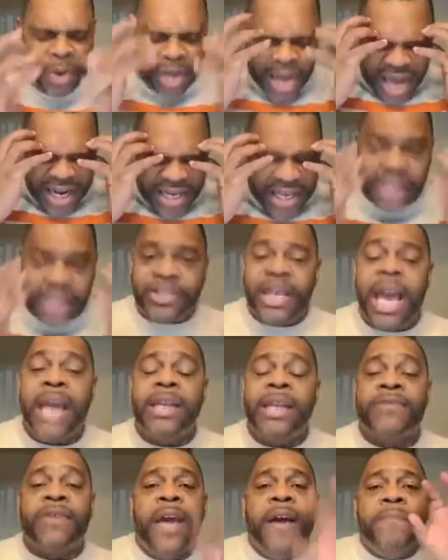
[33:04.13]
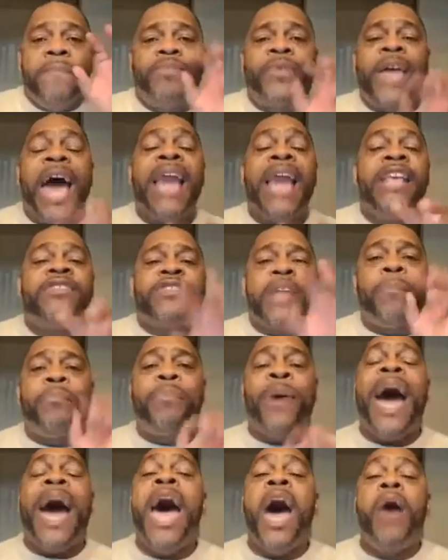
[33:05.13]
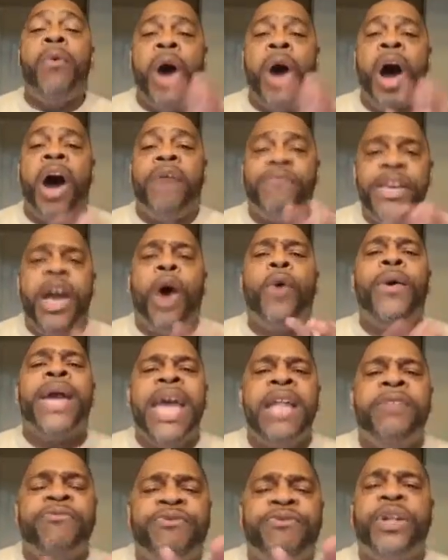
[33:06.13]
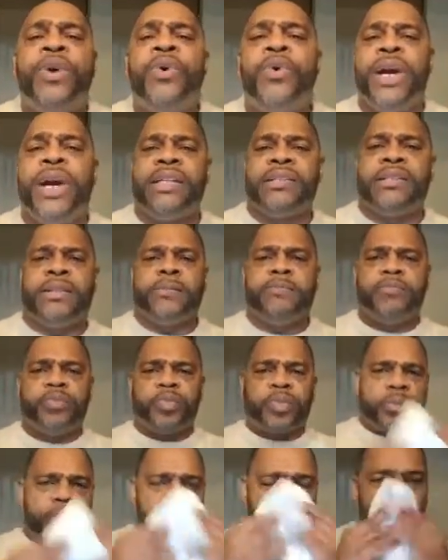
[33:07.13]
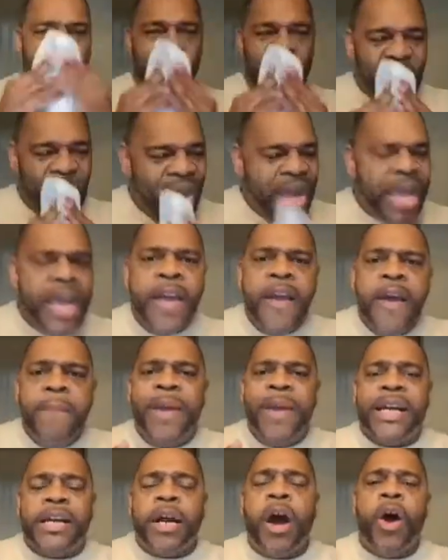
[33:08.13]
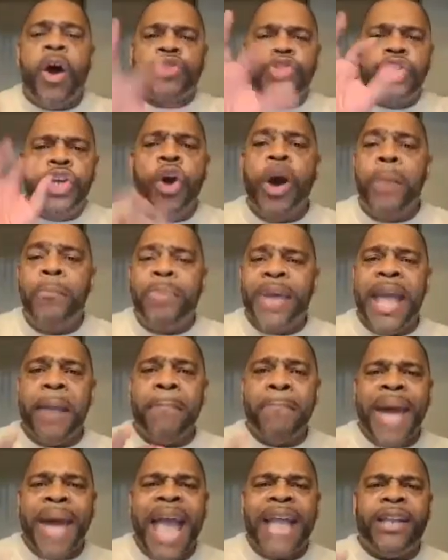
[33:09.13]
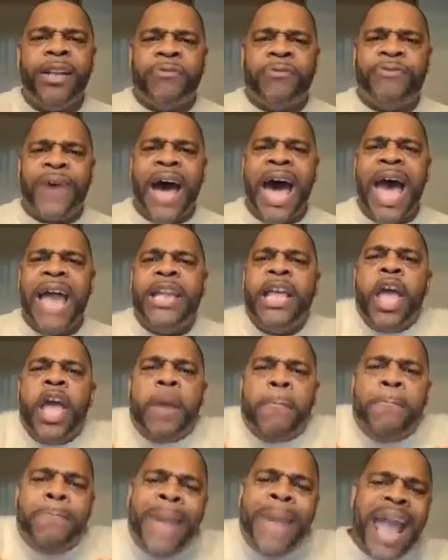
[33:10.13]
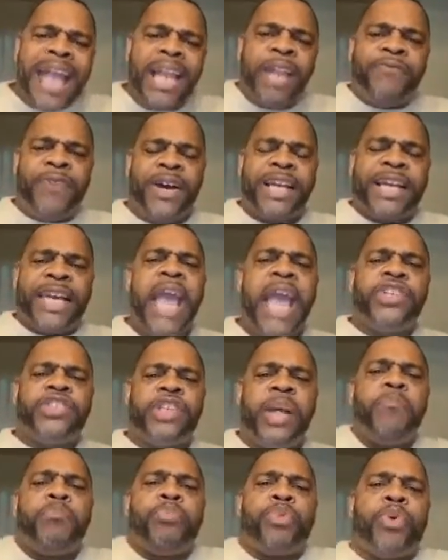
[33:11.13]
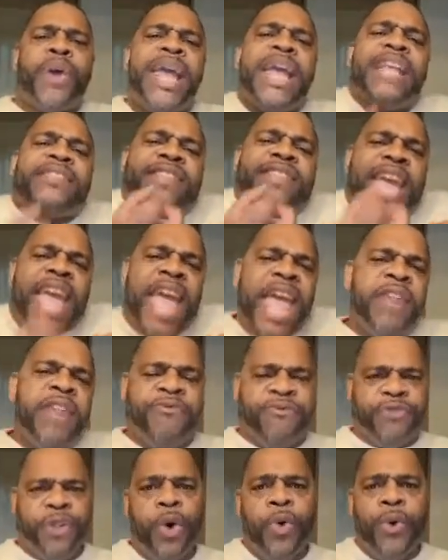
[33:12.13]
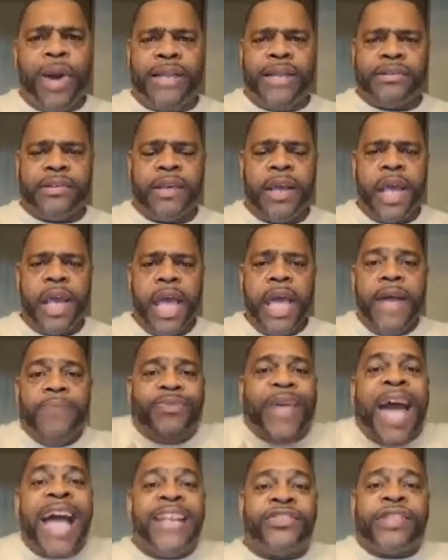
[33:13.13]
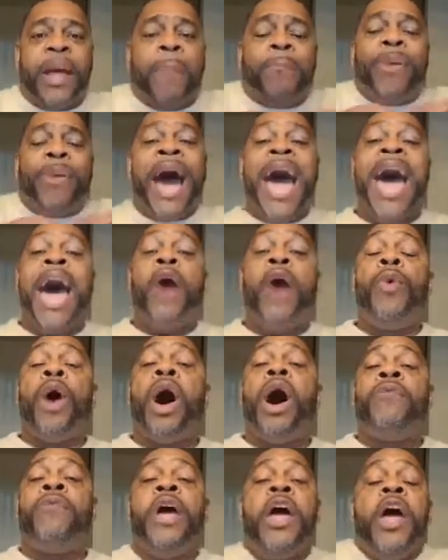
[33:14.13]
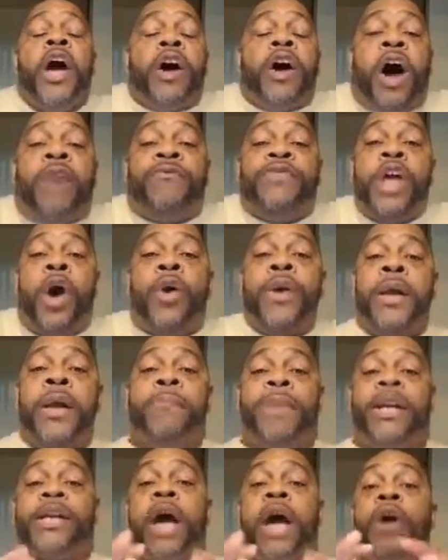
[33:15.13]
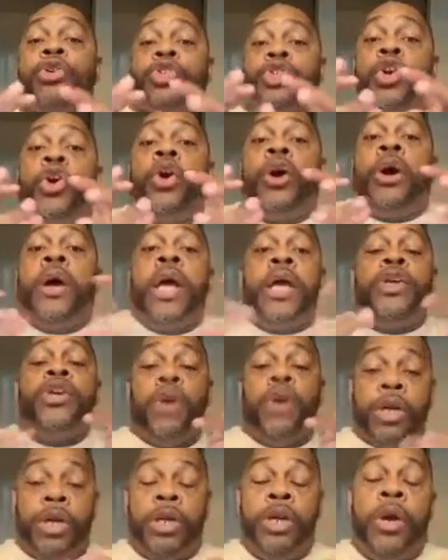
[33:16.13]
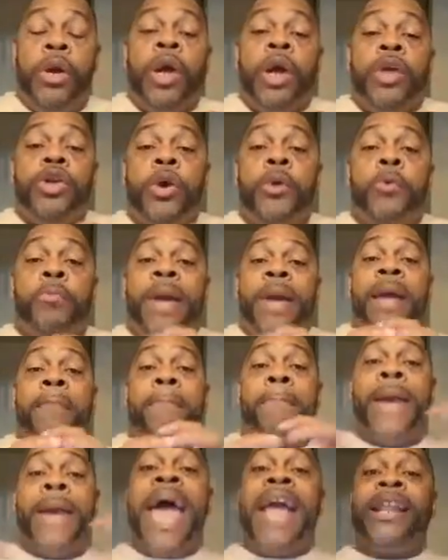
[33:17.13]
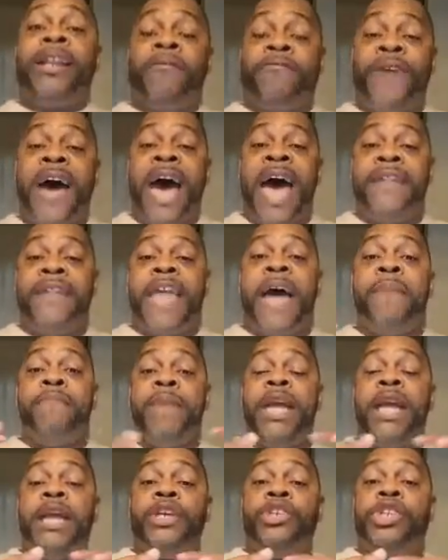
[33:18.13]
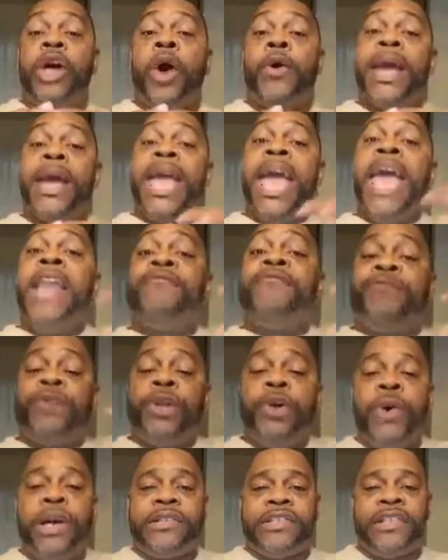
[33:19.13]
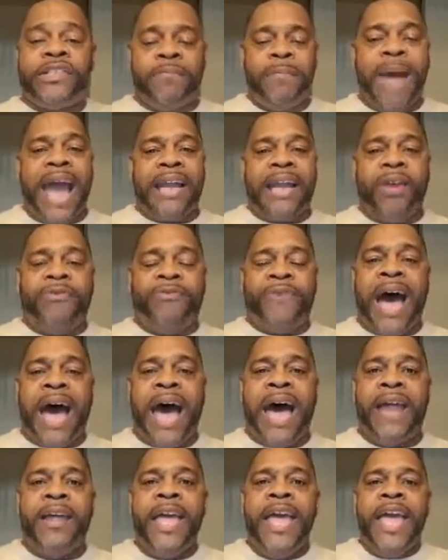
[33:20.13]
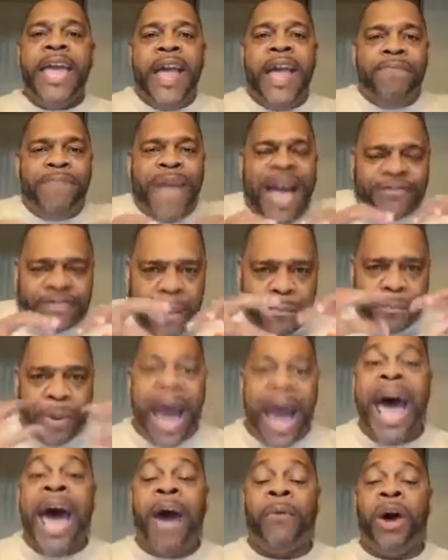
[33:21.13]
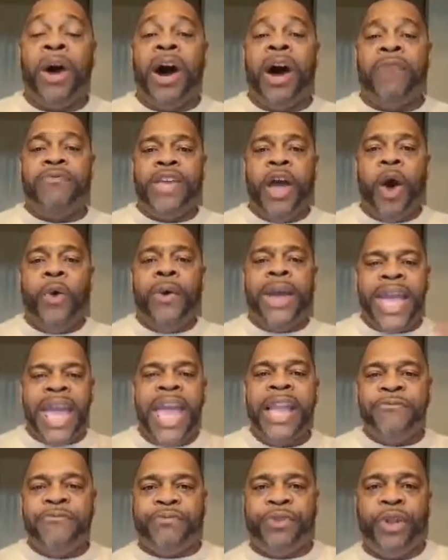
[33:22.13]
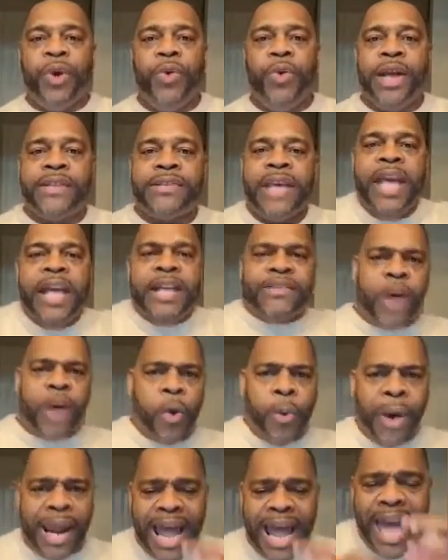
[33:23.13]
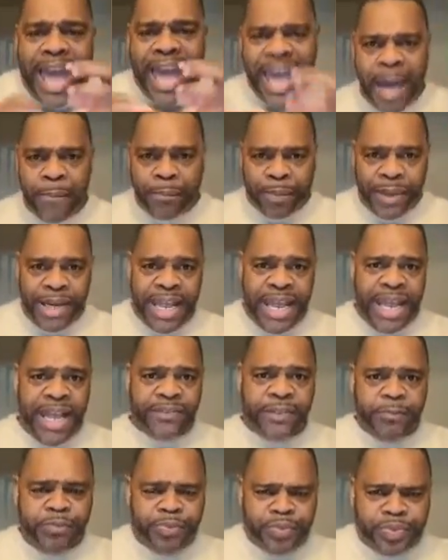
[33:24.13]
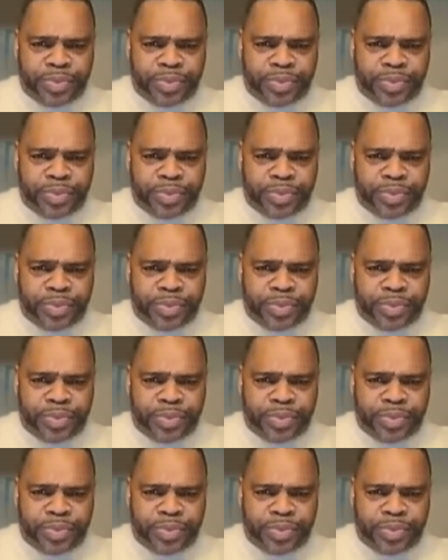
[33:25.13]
God, he just said this. That is the power of your influence. Because you're being magnified, magnification brings influence. That's the power of, of your, because you're, you're, you're, you're being magnified, that means your influence is magnified. And that's the power of your influence. So what happened is,